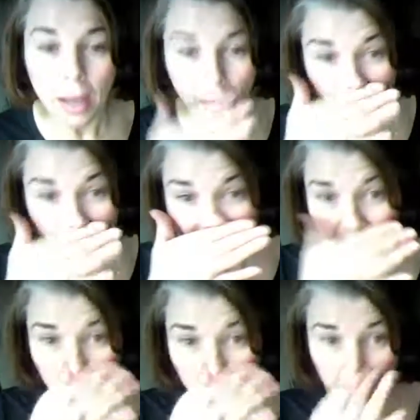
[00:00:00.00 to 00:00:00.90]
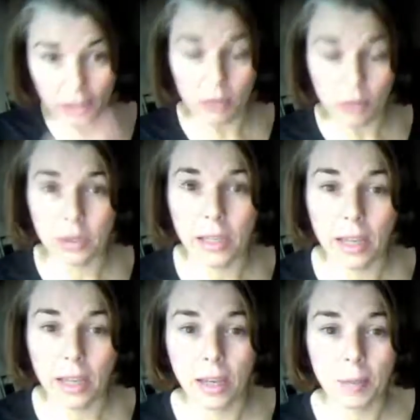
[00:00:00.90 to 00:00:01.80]
I'm thinking I'm going to use the
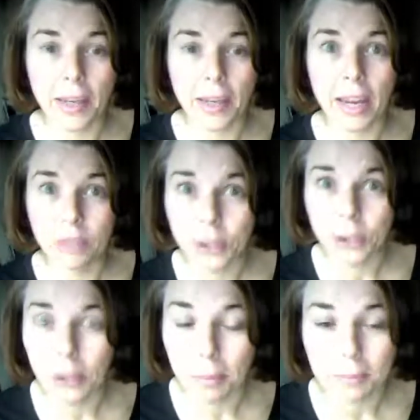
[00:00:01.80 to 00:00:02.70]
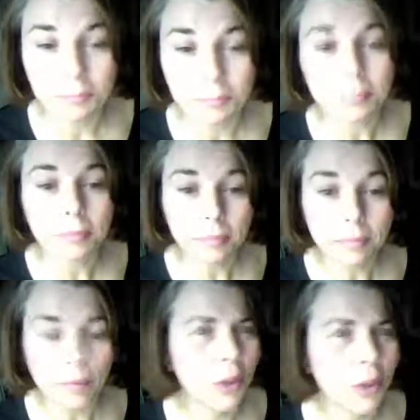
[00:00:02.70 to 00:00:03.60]
agave syrup,
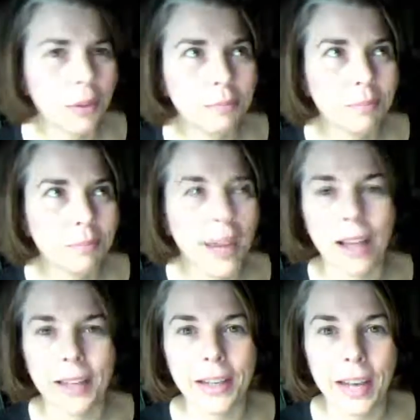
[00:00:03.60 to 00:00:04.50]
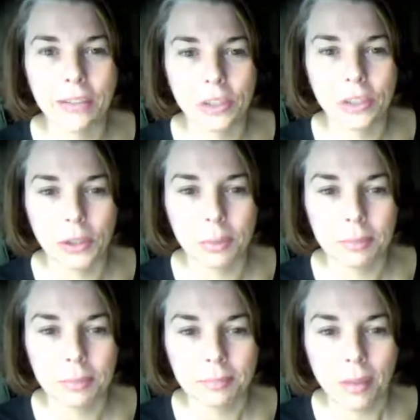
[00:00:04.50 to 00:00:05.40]
agave syrup,
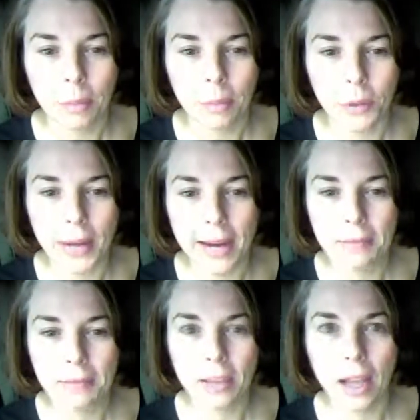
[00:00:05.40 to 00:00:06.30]
blue agave.